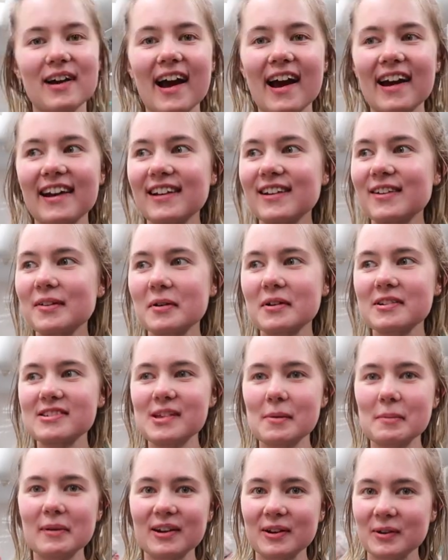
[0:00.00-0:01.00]
I didn't know I
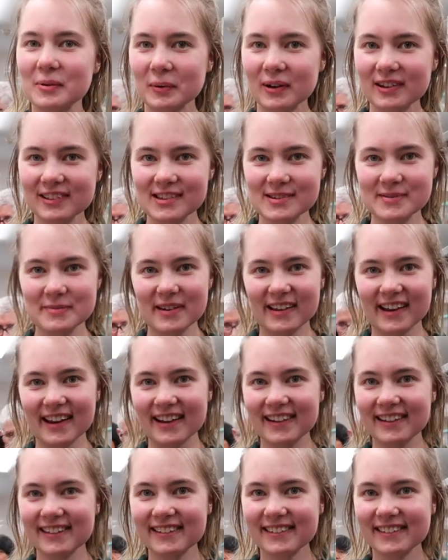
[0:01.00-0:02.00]
was coming here to work this
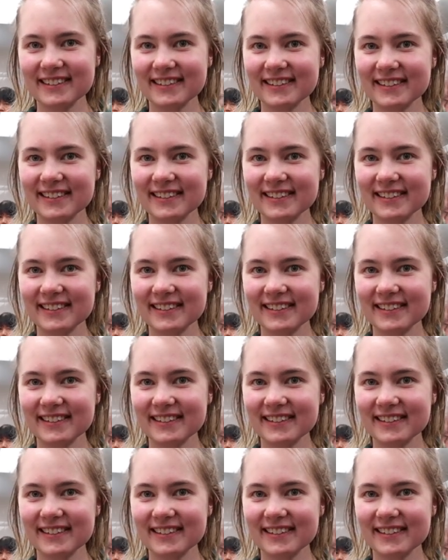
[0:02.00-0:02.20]
weekend. Well,